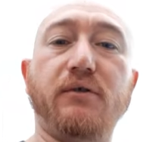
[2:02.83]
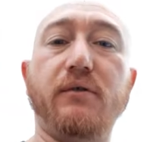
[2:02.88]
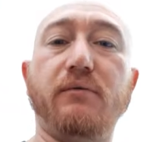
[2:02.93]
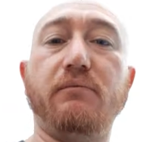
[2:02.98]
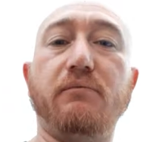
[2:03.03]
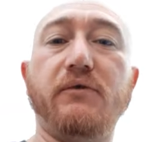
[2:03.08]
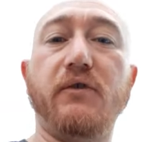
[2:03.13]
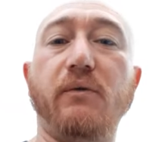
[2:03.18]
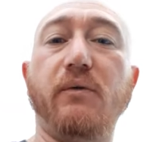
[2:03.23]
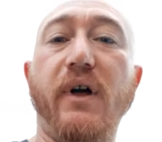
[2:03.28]
the,
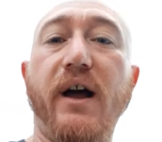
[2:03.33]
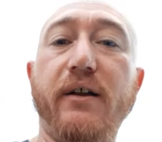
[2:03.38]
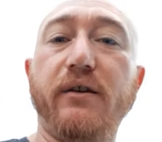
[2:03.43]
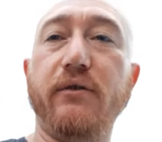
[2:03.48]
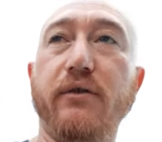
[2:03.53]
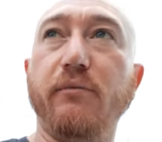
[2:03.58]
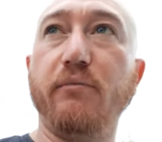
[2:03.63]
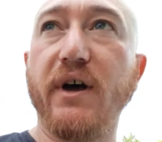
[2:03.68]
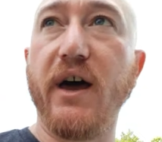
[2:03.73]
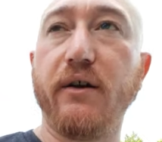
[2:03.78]
the
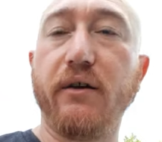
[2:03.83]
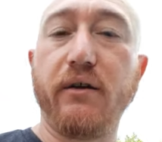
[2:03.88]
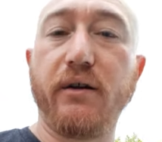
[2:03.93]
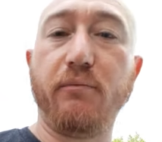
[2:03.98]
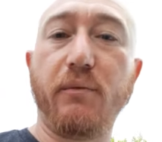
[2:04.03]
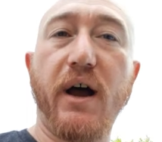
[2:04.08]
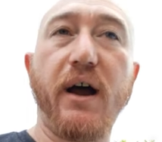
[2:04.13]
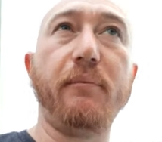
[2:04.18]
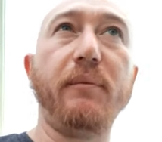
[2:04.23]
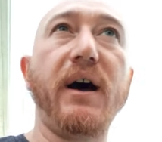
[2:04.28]
lighter the better
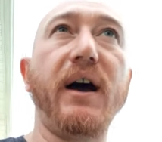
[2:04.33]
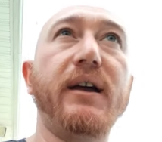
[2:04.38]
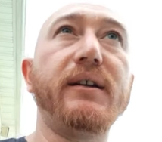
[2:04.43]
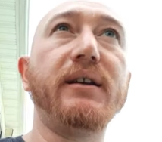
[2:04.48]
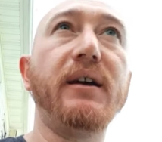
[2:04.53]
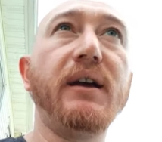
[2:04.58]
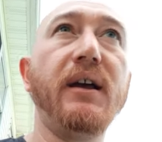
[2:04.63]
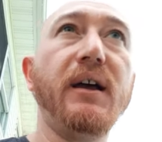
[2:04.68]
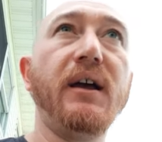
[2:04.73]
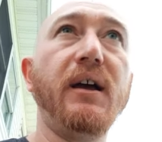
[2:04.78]
in my
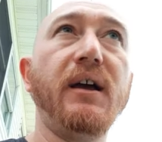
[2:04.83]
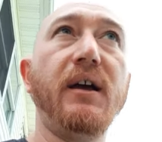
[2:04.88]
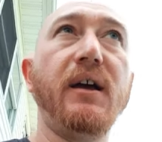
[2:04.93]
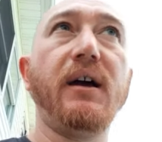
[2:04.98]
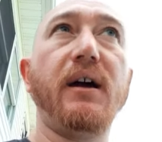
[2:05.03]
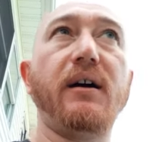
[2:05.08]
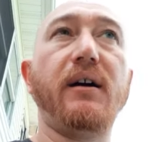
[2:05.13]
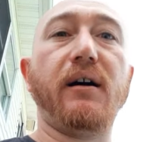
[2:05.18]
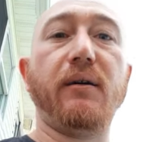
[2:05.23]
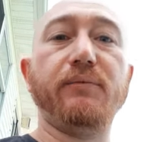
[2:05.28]
mind.
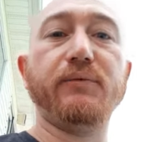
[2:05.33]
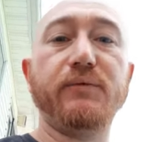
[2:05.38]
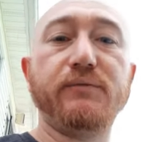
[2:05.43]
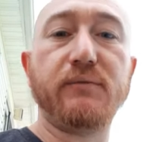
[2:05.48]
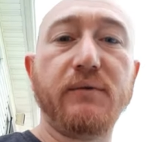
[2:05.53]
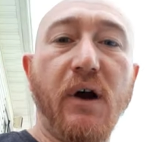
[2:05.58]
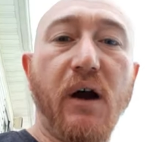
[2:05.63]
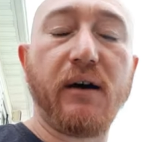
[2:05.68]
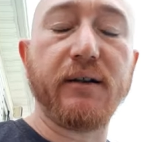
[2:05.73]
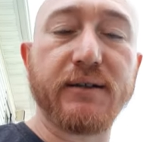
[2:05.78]
I'm
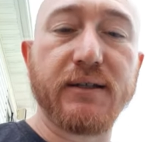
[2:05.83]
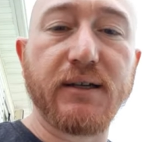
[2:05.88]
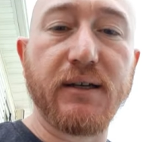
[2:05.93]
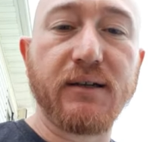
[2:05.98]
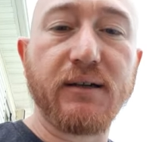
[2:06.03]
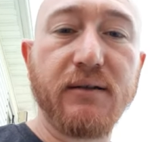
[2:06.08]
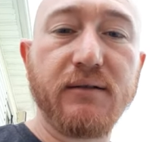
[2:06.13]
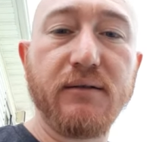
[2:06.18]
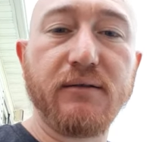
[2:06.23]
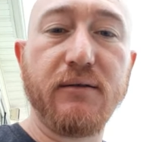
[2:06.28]

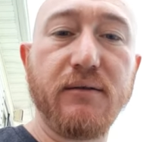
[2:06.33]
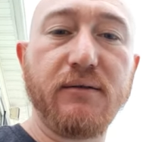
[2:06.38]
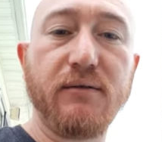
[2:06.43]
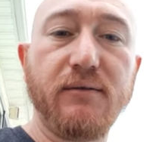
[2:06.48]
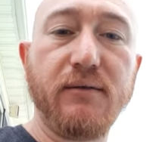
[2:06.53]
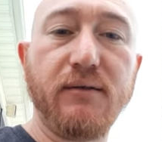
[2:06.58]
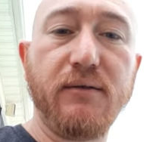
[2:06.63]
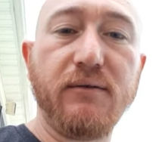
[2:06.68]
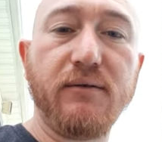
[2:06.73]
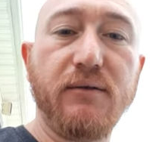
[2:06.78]
hunting.
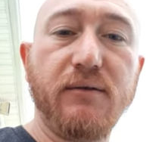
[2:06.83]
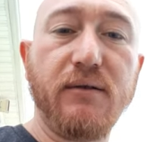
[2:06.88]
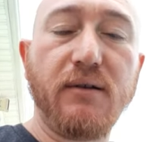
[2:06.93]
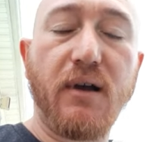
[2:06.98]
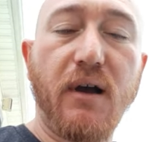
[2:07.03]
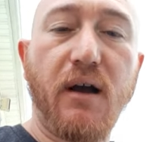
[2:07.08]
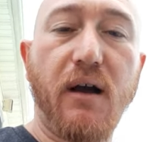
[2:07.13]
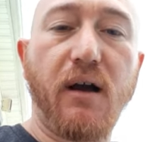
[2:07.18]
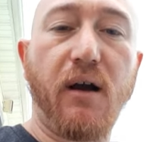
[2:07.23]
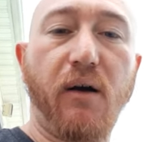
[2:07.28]

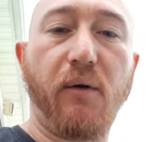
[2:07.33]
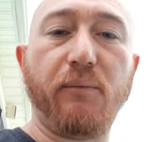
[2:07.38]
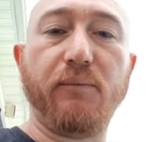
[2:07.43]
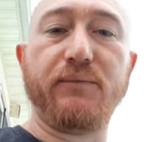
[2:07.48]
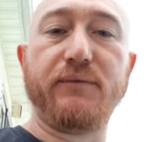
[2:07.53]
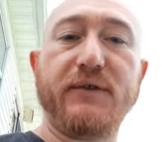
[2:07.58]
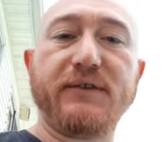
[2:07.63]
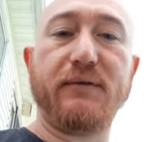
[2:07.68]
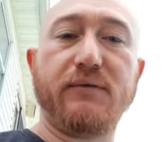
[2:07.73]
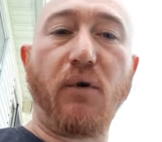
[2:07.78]
I'm
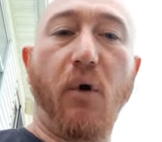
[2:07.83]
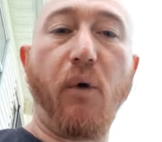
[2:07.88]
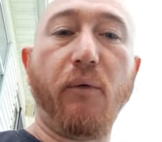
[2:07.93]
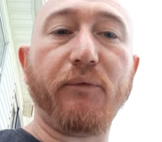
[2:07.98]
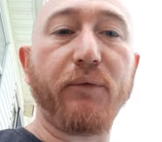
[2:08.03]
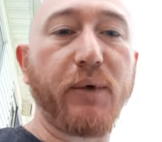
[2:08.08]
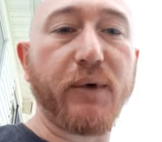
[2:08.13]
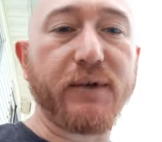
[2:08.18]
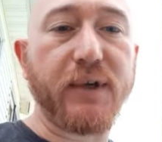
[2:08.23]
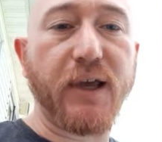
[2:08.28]

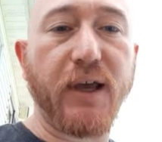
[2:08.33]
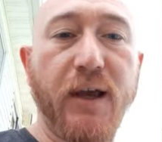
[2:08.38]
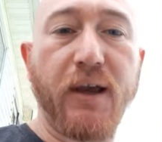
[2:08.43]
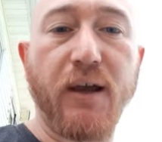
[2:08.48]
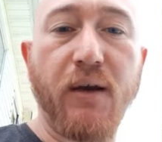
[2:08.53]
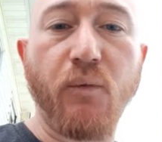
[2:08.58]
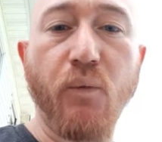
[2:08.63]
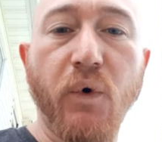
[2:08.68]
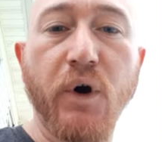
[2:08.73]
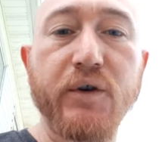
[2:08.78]
hopefully
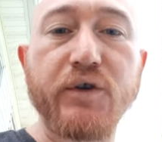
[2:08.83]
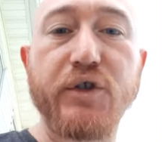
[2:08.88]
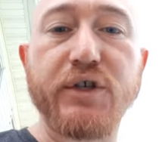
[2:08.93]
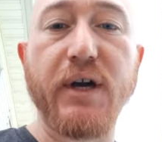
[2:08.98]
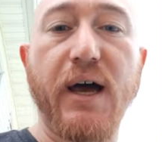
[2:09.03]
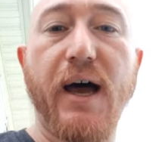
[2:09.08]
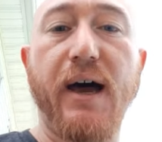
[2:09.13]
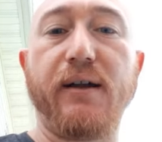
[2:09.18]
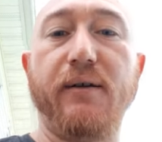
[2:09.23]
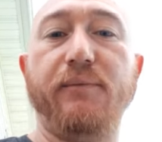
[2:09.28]
taking one
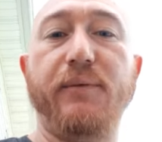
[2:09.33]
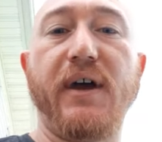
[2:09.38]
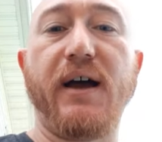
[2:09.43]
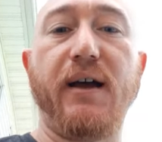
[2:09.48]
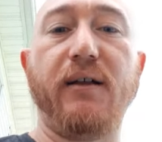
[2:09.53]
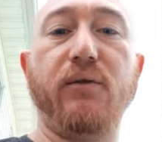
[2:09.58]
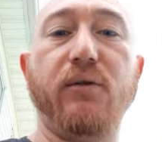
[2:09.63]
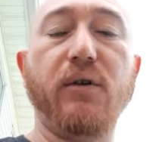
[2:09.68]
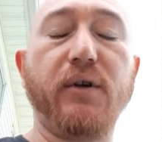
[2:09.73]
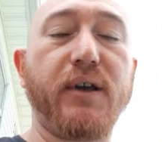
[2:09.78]
shot. I'm
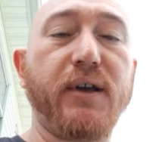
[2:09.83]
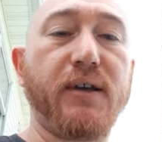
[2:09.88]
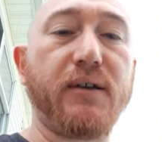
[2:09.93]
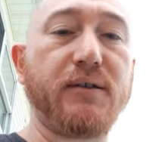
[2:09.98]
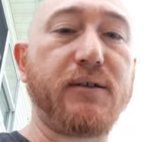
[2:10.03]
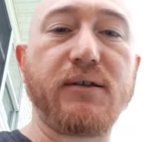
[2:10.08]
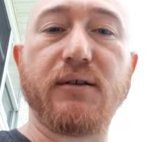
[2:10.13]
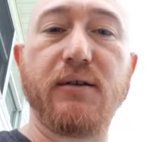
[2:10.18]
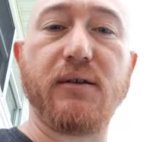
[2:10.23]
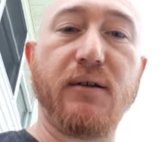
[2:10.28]
not looking
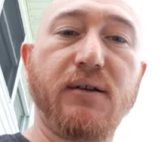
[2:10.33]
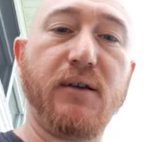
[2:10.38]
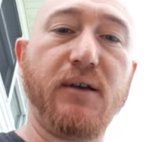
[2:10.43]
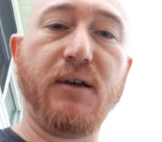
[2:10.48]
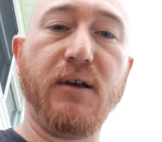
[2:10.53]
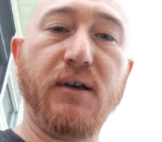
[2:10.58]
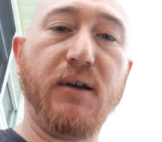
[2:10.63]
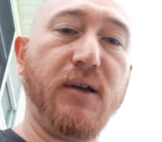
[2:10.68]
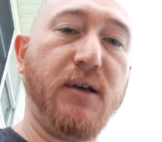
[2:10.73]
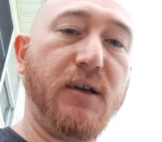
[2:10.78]
to,
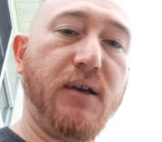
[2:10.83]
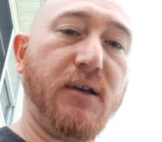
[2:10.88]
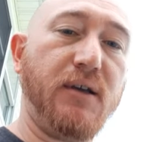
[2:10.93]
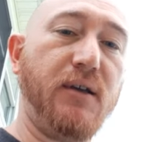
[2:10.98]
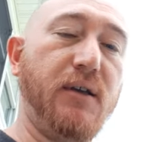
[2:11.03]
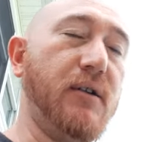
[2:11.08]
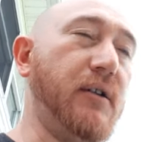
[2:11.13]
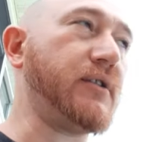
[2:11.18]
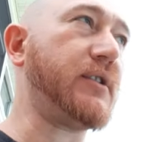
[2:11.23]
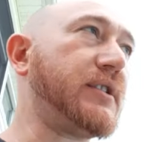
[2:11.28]

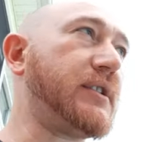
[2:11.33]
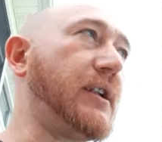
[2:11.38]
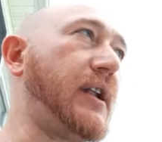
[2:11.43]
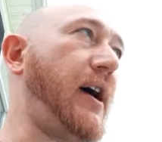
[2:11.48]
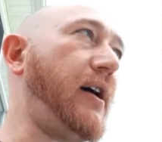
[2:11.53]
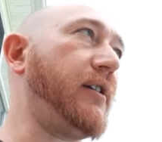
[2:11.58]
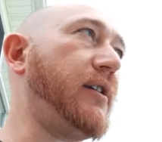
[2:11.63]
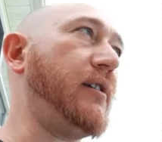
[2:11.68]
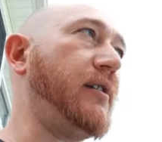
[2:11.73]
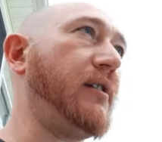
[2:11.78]
you know, sit
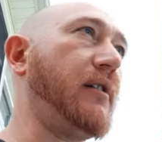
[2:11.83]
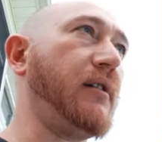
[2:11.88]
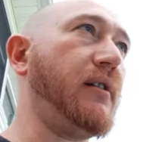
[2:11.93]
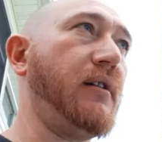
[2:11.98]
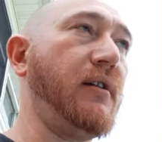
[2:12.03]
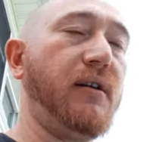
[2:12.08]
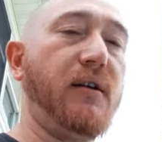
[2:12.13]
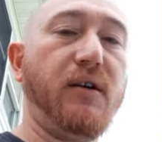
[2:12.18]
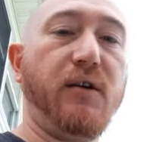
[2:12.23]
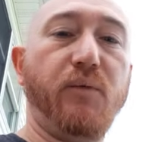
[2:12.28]
out here
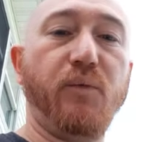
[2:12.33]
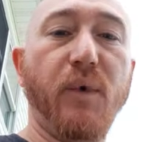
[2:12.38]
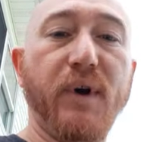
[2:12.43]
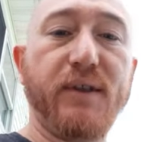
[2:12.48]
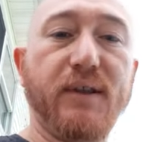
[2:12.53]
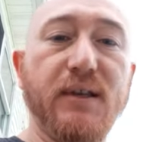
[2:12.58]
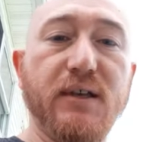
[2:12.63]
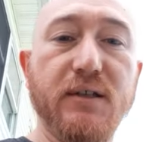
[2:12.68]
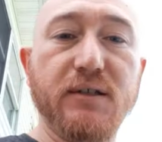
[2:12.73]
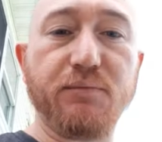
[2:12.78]

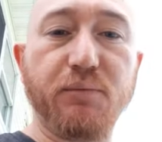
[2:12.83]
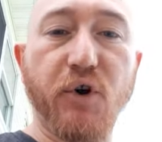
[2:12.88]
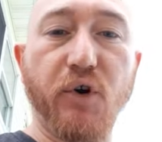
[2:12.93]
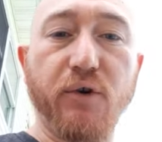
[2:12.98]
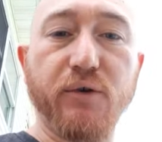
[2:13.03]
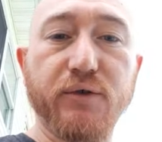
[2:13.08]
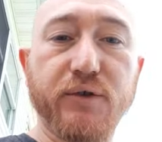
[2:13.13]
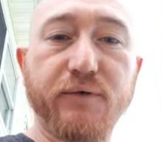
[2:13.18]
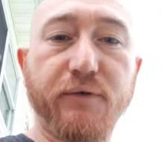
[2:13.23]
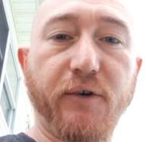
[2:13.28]
with these
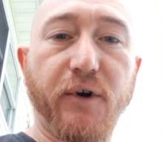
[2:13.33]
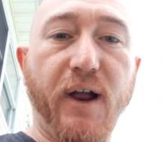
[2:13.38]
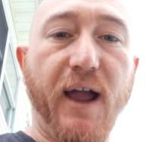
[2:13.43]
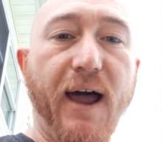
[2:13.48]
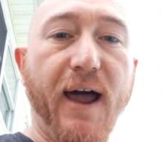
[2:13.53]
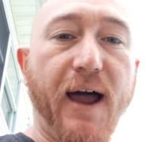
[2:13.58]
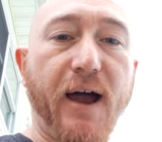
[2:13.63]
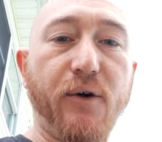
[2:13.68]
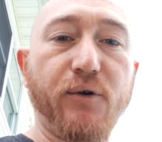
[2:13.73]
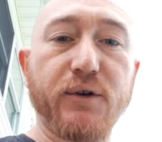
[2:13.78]
bows for
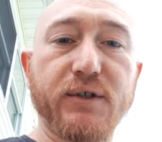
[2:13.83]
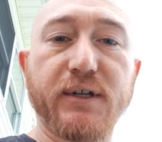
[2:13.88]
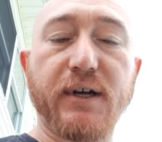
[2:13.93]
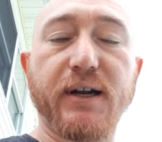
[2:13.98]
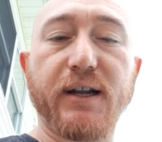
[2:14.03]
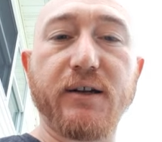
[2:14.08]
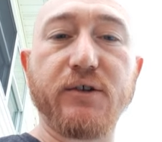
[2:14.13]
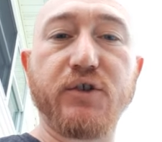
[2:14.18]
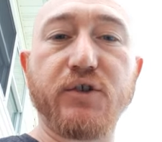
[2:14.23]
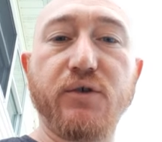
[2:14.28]
hours
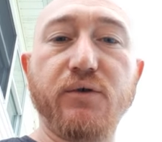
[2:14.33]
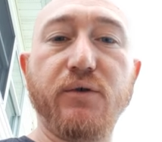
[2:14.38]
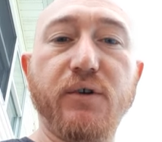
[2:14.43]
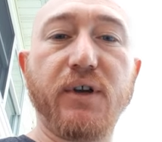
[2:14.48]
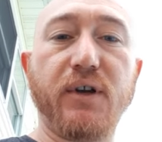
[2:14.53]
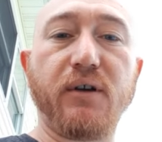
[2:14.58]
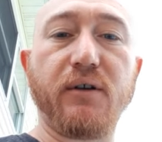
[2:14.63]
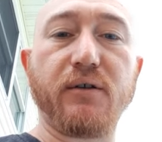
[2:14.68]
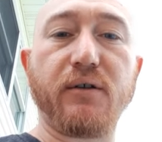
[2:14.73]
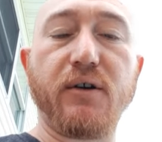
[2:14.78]
on end
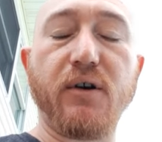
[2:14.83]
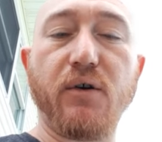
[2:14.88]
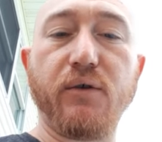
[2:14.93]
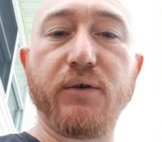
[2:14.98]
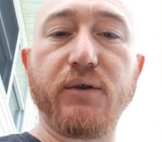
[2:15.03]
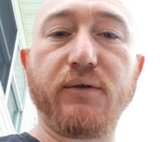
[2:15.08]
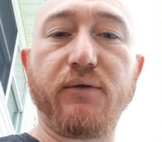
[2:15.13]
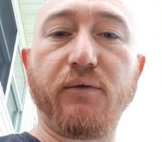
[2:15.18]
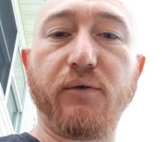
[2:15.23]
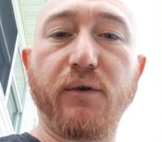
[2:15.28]
shooting or
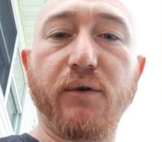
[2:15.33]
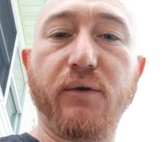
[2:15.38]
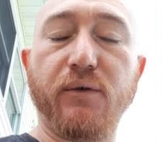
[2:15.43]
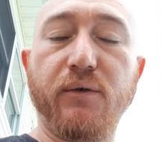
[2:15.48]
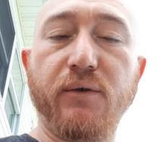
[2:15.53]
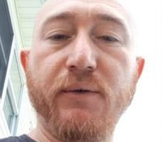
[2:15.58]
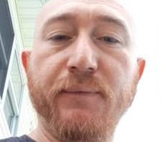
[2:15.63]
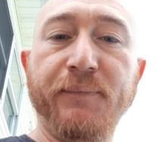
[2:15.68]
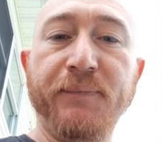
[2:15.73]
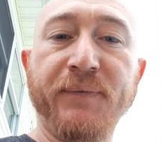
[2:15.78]
going through